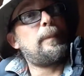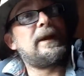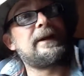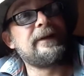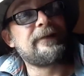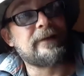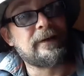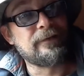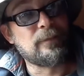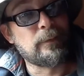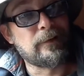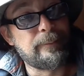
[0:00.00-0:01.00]
it in East
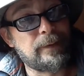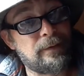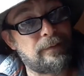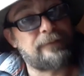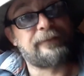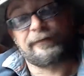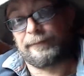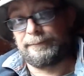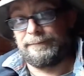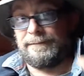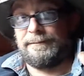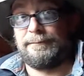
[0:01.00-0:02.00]
London where it belongs.
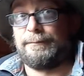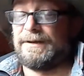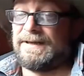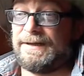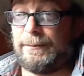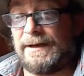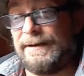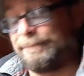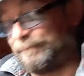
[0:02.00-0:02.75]
But anyway,